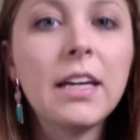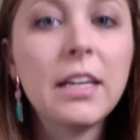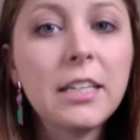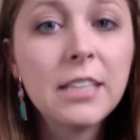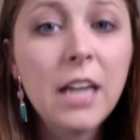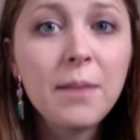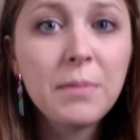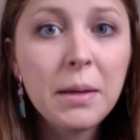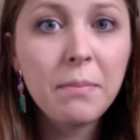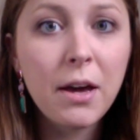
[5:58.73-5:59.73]
Anytime
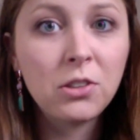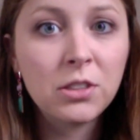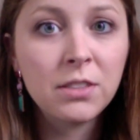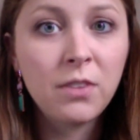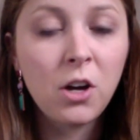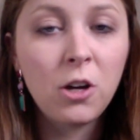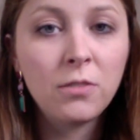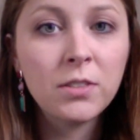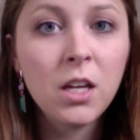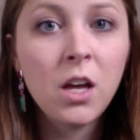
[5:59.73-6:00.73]
that metal is
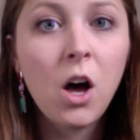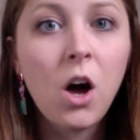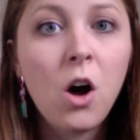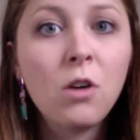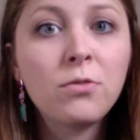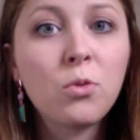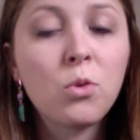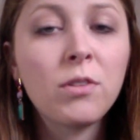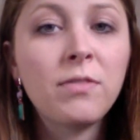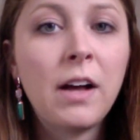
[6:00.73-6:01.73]
involved, all
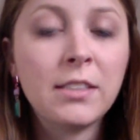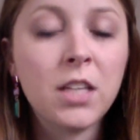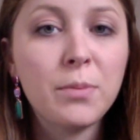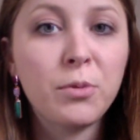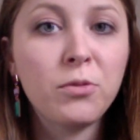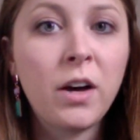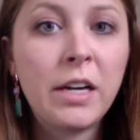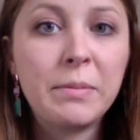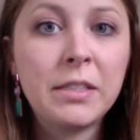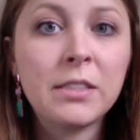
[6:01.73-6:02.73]
four fat-soluble
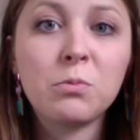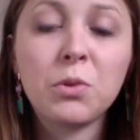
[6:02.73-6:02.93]
vitamins will